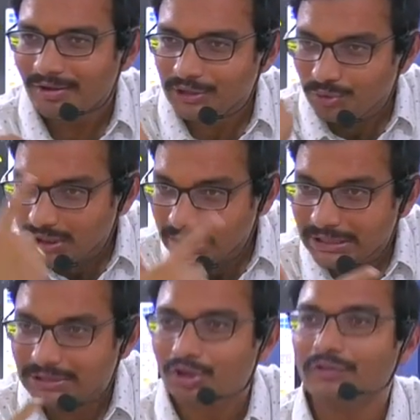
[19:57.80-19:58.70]

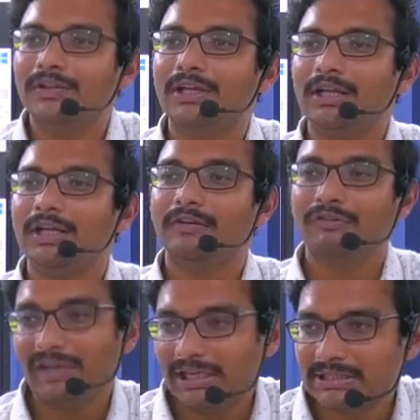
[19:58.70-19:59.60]
uniqueness of the
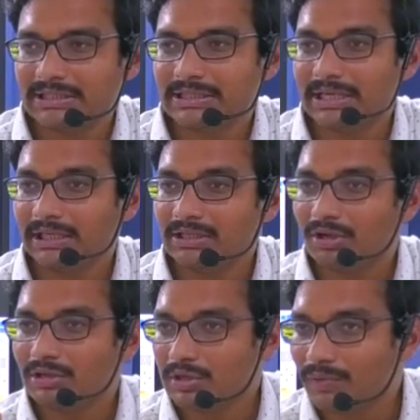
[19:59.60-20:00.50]
face. That is
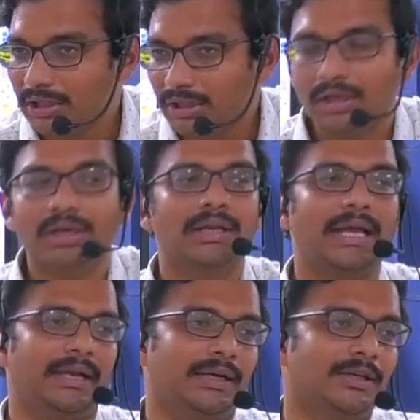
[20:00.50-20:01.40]
also one
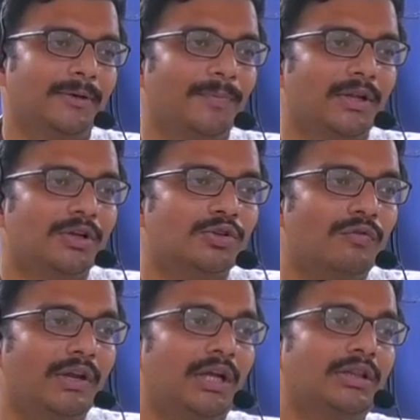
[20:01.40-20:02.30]
character.
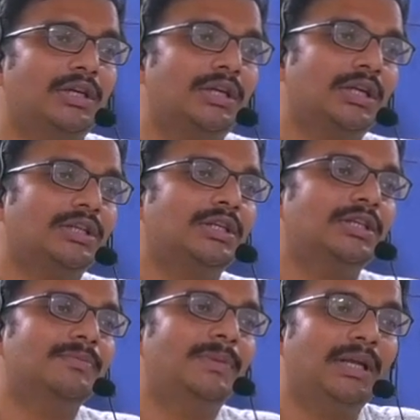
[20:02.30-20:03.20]
So when authentication
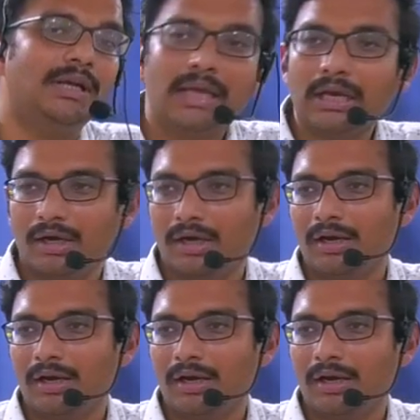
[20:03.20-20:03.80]
is being done,